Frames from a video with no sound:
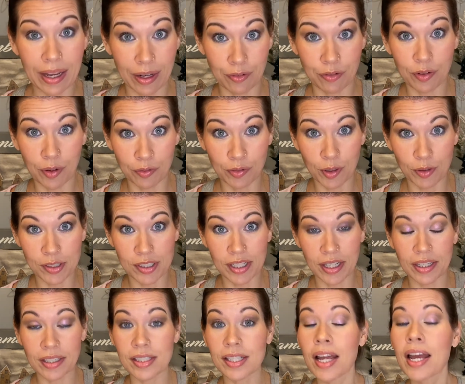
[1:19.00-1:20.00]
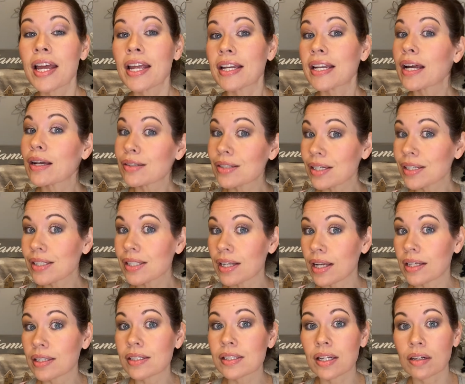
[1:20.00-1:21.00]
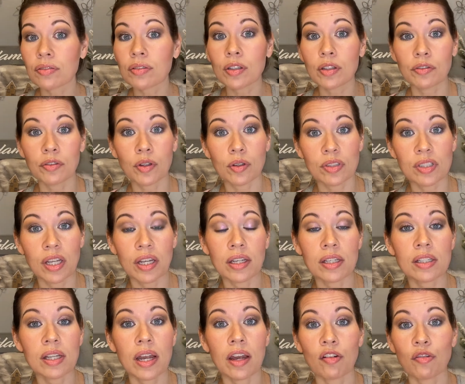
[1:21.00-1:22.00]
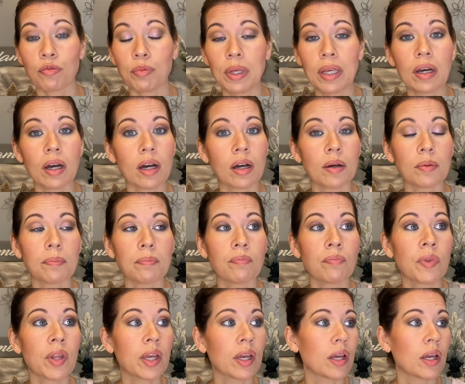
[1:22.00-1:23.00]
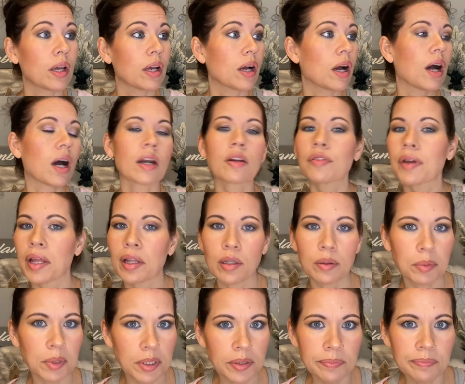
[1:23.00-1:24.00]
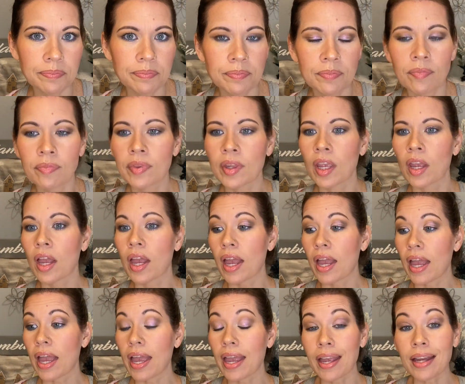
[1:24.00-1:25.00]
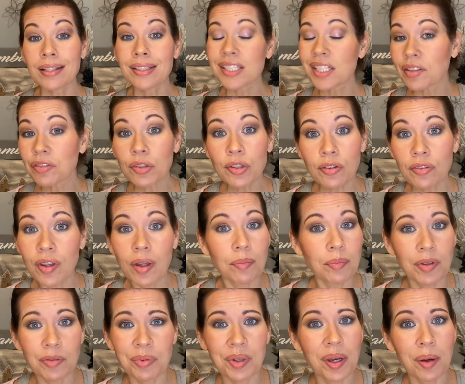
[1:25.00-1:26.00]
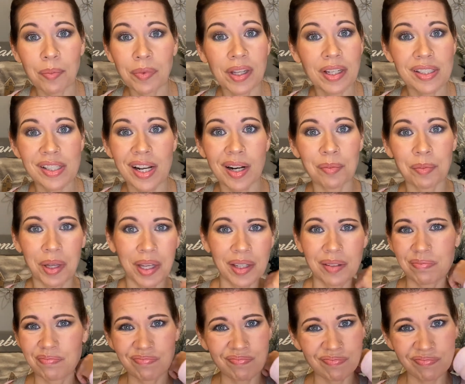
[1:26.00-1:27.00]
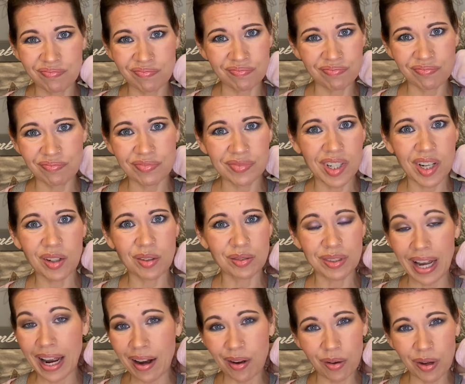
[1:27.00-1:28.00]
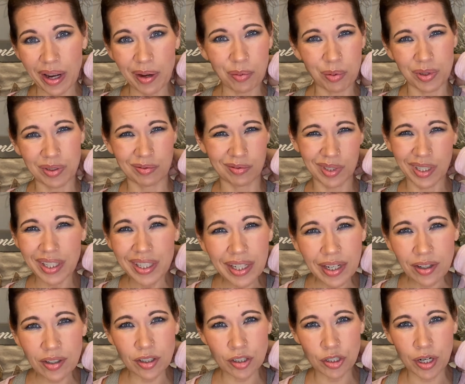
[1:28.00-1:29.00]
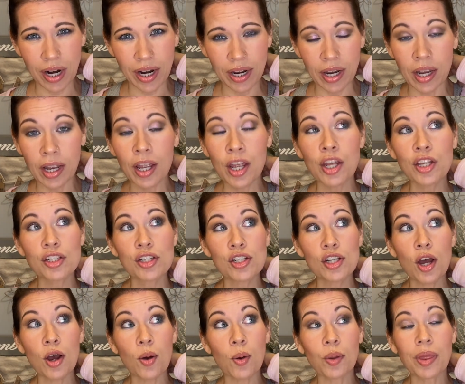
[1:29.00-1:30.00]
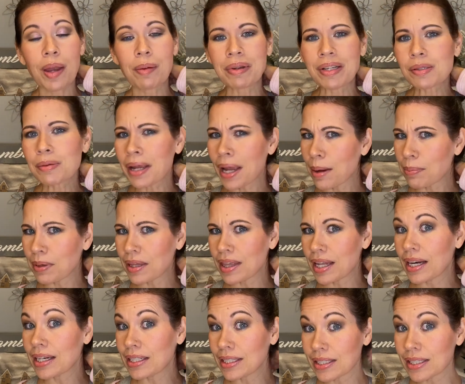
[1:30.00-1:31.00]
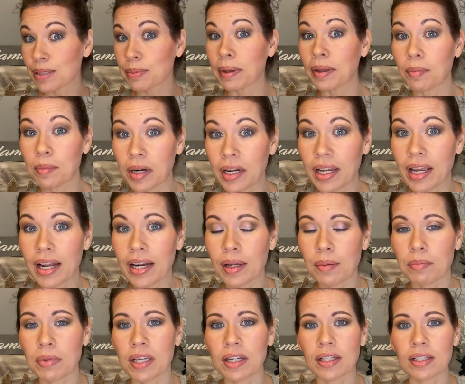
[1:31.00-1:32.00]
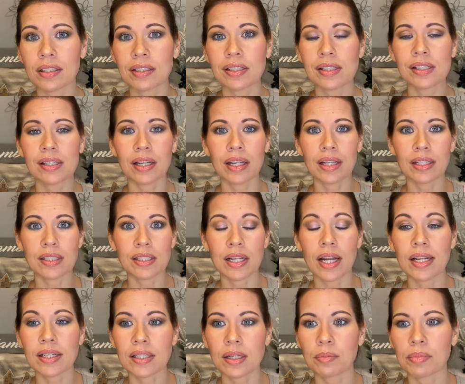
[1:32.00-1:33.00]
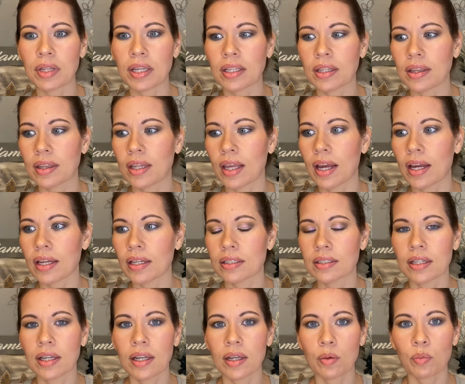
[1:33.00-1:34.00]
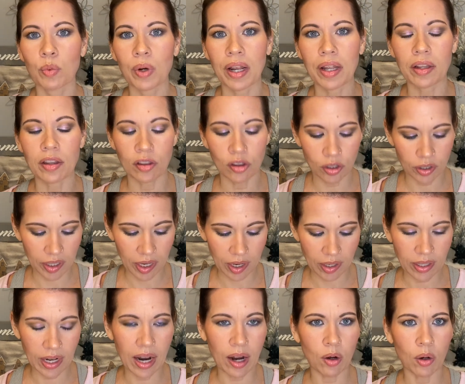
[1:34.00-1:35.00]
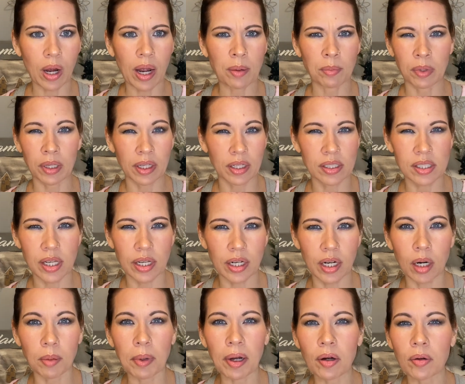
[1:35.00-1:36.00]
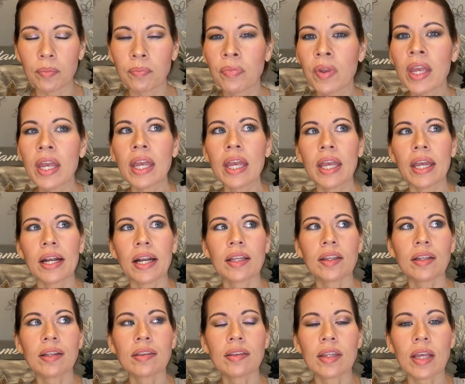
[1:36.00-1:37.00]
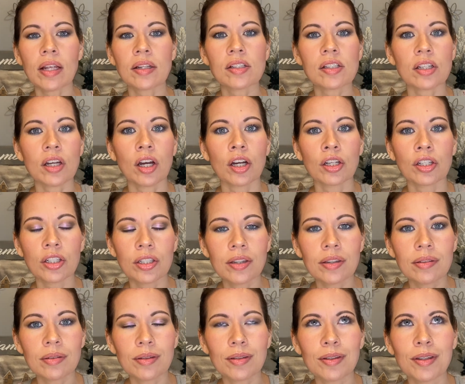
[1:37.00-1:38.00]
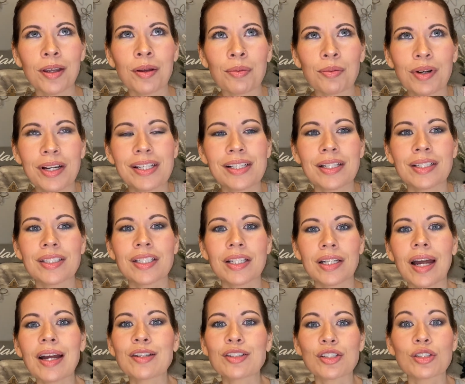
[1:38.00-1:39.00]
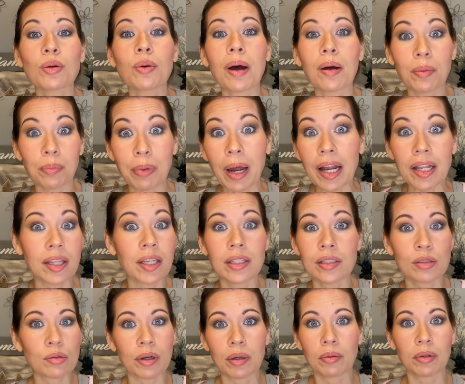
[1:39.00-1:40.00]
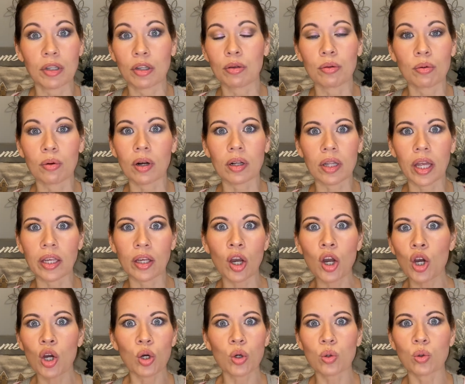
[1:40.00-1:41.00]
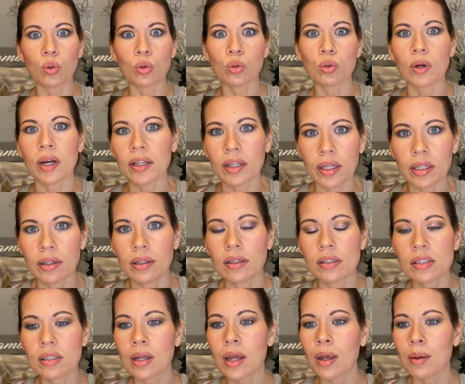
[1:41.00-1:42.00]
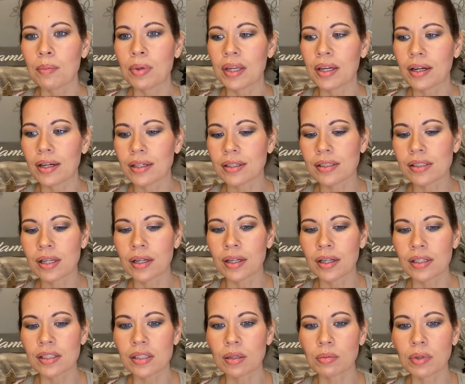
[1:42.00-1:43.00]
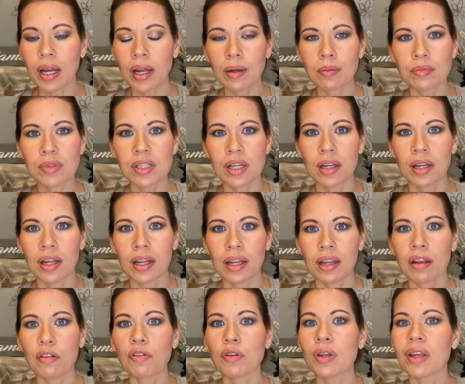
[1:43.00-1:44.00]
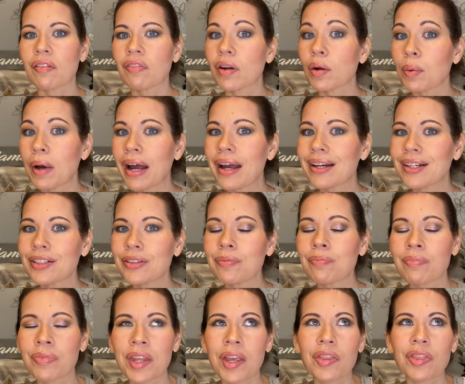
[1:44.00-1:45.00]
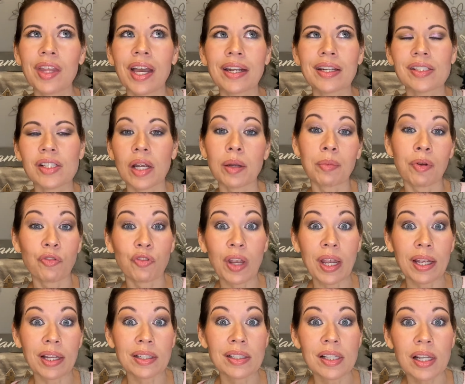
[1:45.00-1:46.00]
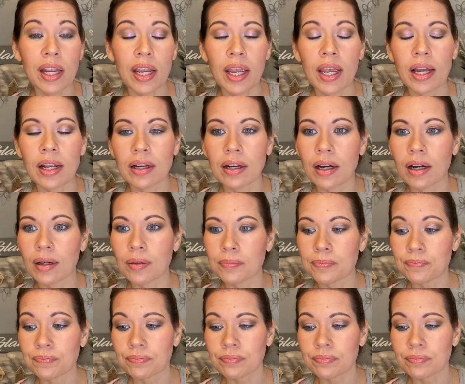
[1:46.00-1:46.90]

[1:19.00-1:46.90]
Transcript: of those things. Now, since then, several of those things have become unavailable. And several of them have become things that I'm like, no, I wouldn't really care to try it. So that makes me happy that I didn't spend the money on it because it's not something that when I look at now, I'm like excited about. And I think that's a good reason to not just go out and buy things right when you are like, ooh, I like this. Because sometimes if you give it a while, that excitement fades and you